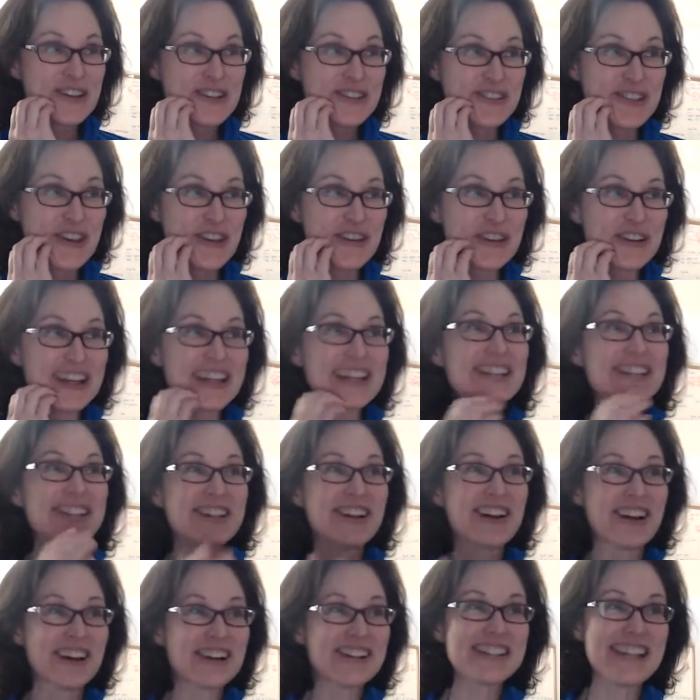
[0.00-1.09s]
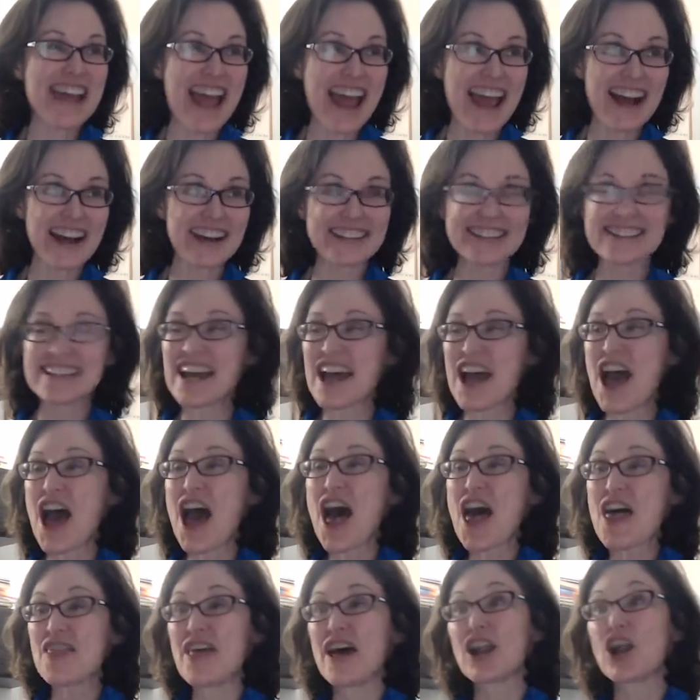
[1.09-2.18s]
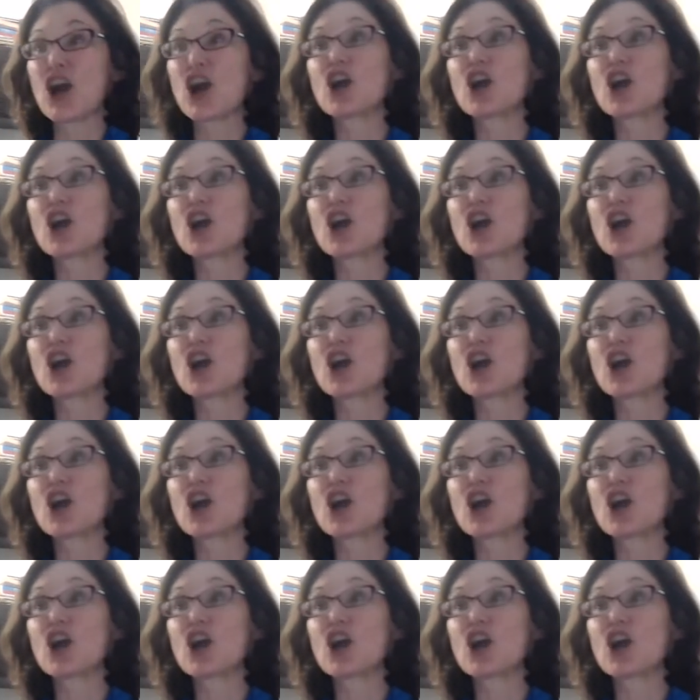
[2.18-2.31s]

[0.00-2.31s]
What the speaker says: So it turned out that